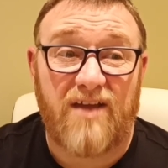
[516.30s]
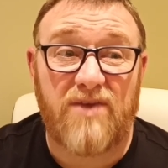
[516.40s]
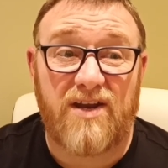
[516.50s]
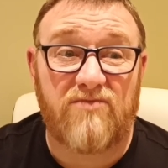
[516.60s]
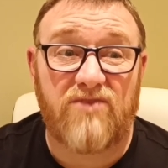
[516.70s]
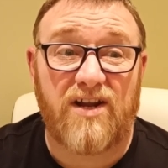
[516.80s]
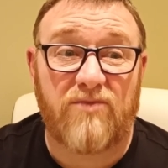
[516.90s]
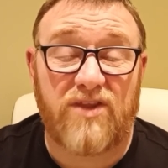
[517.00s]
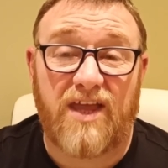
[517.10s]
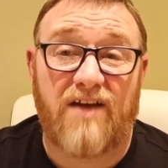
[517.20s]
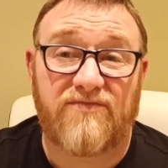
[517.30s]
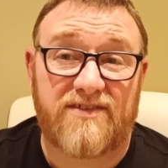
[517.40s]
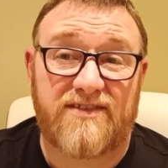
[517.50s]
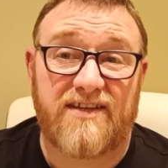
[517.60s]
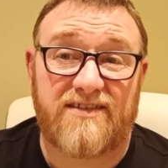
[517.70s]
I mean, really, what the
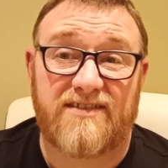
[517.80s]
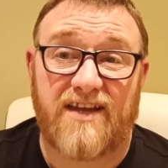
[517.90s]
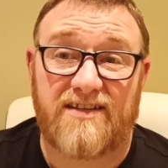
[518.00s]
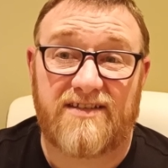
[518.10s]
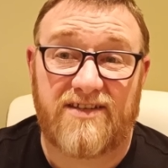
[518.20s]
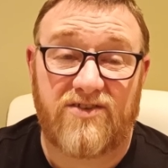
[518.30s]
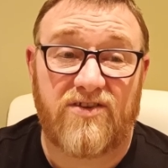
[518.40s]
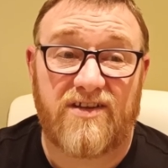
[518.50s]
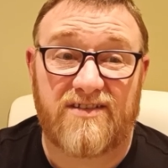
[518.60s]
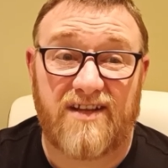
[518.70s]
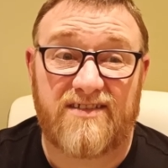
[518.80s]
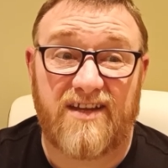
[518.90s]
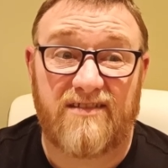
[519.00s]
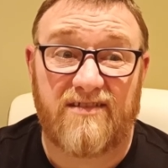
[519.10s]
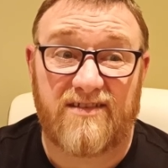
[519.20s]
aftertaste is actually doing is like
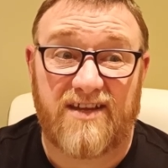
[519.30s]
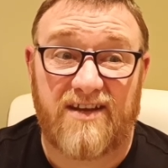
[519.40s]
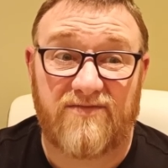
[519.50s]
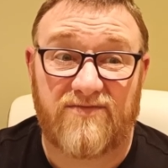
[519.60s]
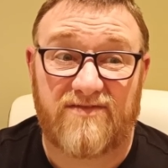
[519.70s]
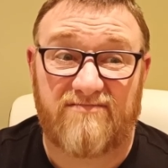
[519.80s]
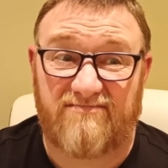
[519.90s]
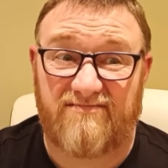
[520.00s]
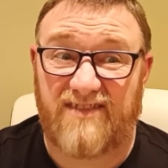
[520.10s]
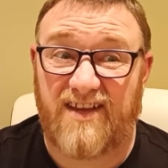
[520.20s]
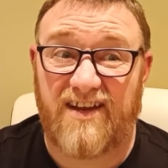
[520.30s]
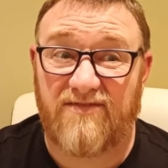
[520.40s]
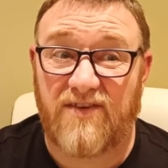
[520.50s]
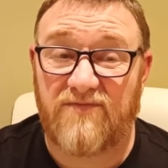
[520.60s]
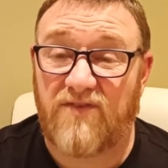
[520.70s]
saying it's kind
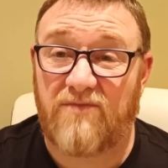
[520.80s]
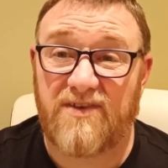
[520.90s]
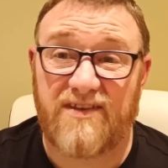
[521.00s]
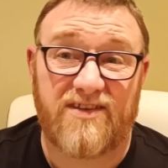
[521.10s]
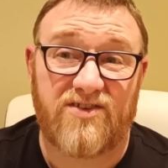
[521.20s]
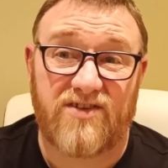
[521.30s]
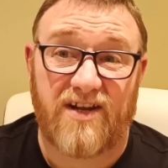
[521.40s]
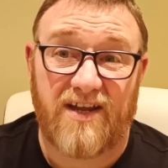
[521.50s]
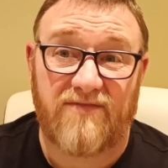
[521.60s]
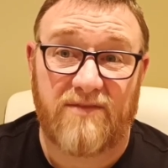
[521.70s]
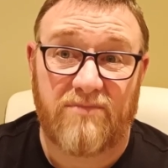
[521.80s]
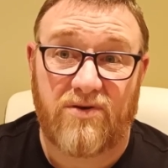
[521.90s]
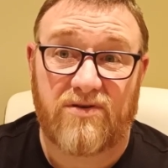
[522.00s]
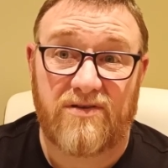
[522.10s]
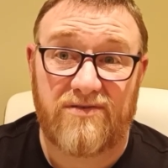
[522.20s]
of confirming that you should have left the
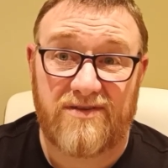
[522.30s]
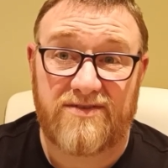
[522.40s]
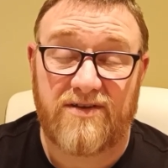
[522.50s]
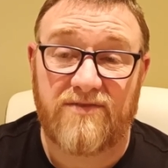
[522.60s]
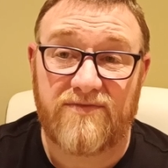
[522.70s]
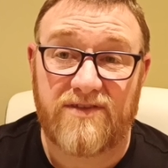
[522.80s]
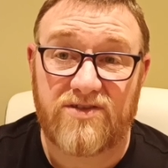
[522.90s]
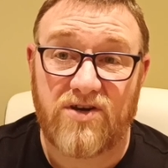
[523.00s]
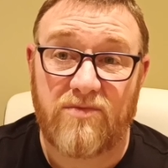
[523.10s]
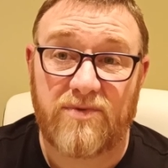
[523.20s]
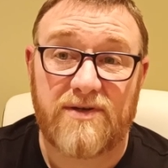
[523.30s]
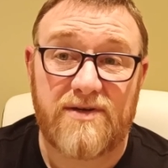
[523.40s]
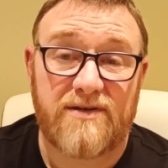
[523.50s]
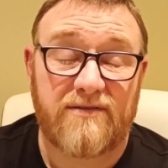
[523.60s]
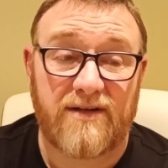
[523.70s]
bottle in the shelf in the shop.
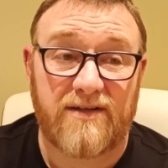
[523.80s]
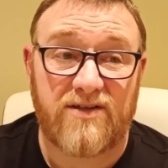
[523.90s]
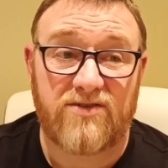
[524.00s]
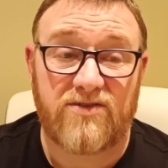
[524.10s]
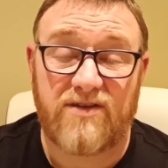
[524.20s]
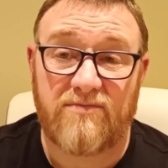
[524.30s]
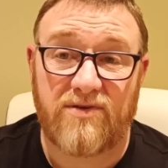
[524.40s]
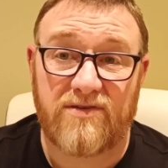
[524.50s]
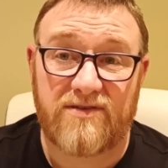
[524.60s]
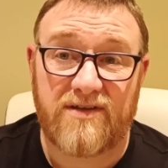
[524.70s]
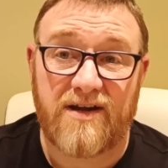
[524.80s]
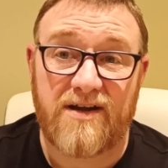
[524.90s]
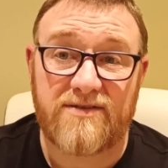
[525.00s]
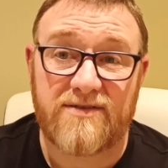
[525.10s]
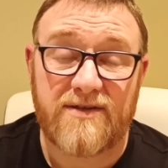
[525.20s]
Really, you shouldn't have bothered your
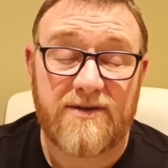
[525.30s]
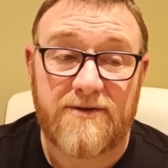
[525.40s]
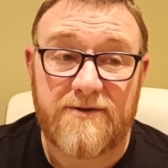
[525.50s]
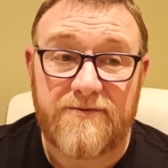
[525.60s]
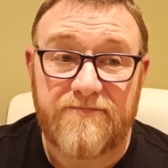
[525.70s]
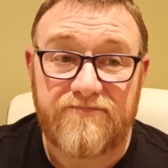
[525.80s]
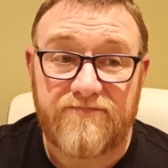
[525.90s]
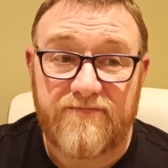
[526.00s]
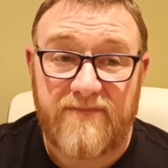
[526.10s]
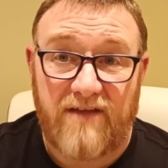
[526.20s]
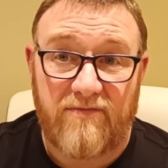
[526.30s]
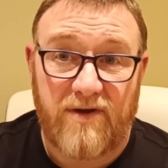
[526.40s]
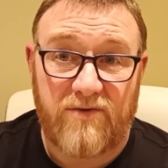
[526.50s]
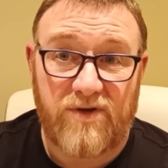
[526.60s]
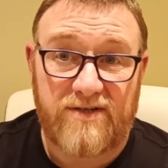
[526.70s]
arse. Never
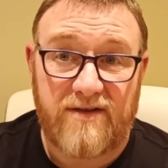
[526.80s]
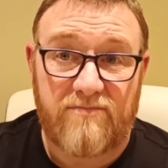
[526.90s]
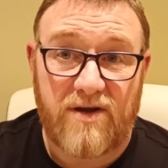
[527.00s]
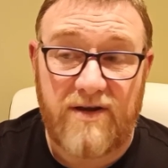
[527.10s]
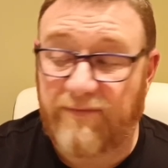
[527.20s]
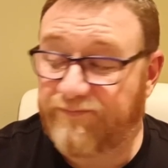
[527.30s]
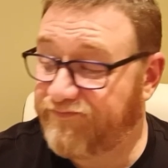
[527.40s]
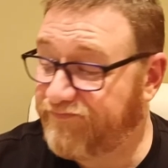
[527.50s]
mind wasting your money.